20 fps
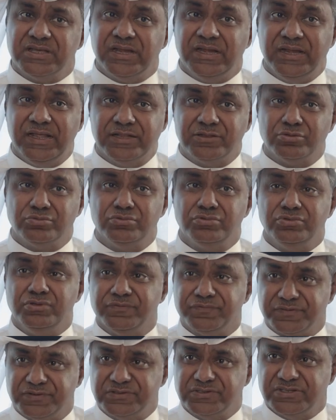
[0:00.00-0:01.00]
related to
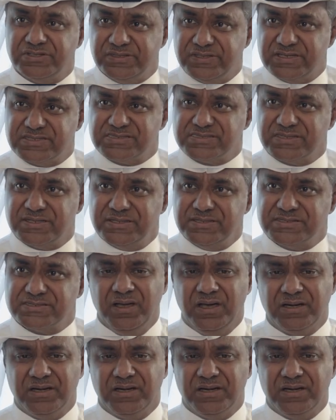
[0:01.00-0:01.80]
different industries,